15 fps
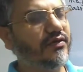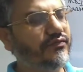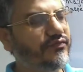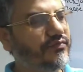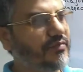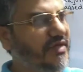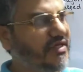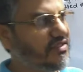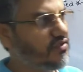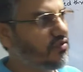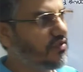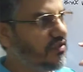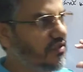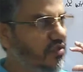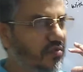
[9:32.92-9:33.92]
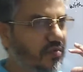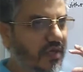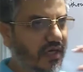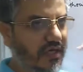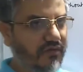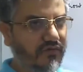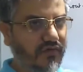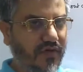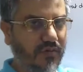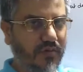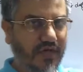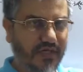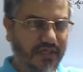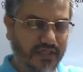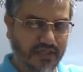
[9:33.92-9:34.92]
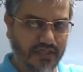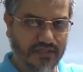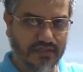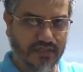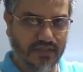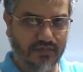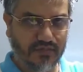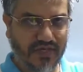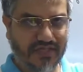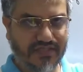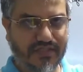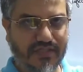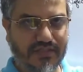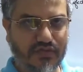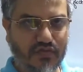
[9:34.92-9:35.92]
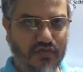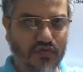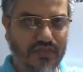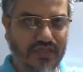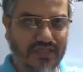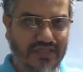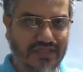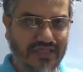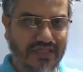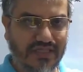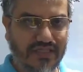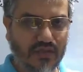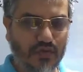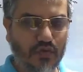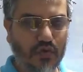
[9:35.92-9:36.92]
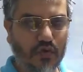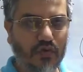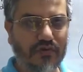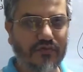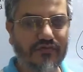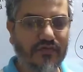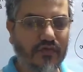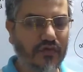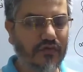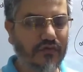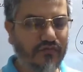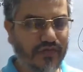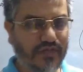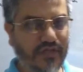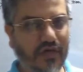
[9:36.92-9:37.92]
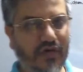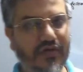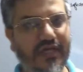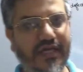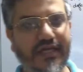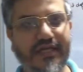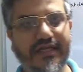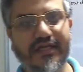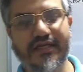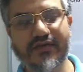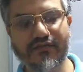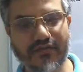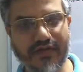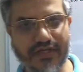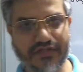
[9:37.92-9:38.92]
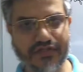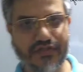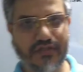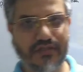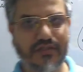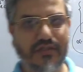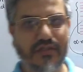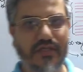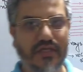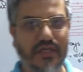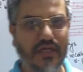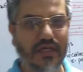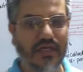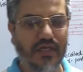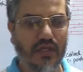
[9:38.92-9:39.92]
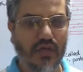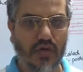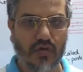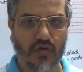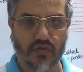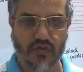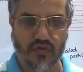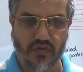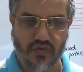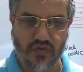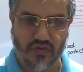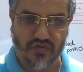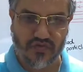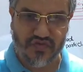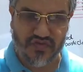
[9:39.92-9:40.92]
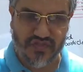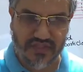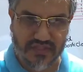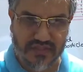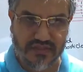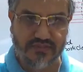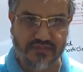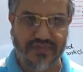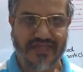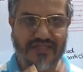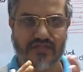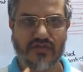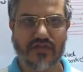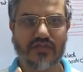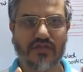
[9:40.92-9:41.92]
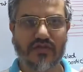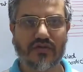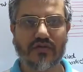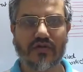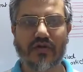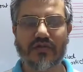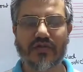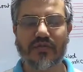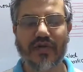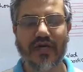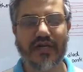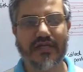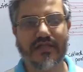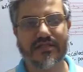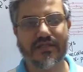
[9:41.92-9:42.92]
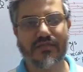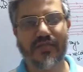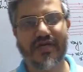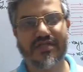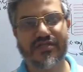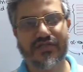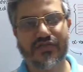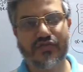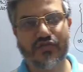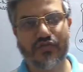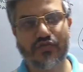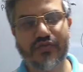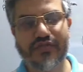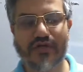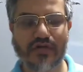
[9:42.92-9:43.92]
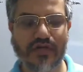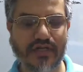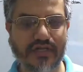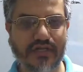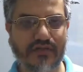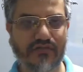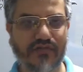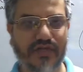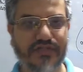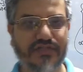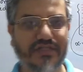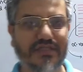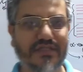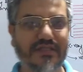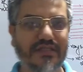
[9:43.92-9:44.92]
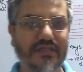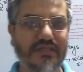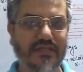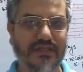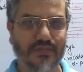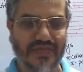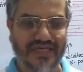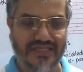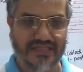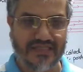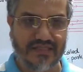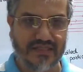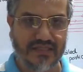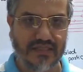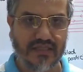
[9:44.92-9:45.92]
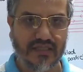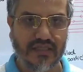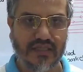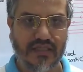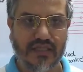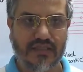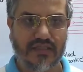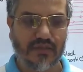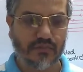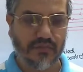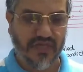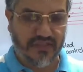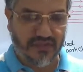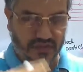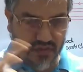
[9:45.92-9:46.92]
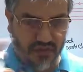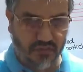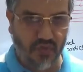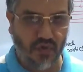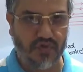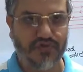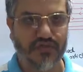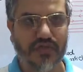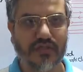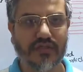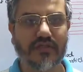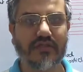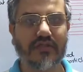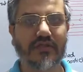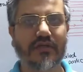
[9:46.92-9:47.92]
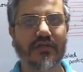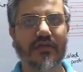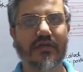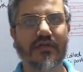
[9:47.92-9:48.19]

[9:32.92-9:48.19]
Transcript: If majority of the alpha particles are passing through the thin gold foil without any deflection, now since majority of the particles are passing through without any deflection, means the major portion